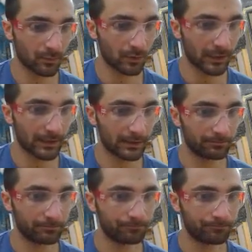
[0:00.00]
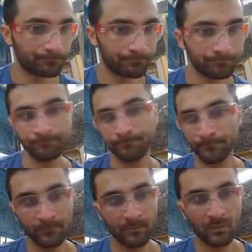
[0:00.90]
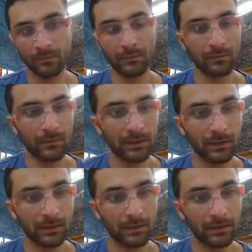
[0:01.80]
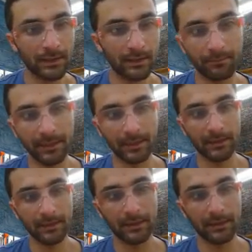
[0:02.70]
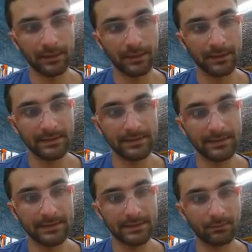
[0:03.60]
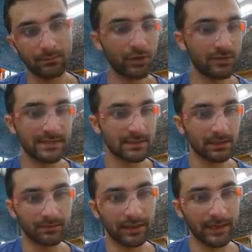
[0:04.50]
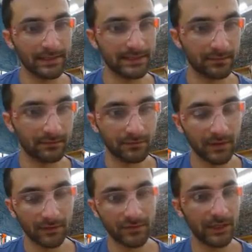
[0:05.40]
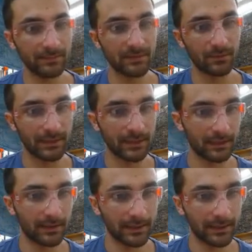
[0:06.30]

but it produces all different kinds of shapes and whatnot,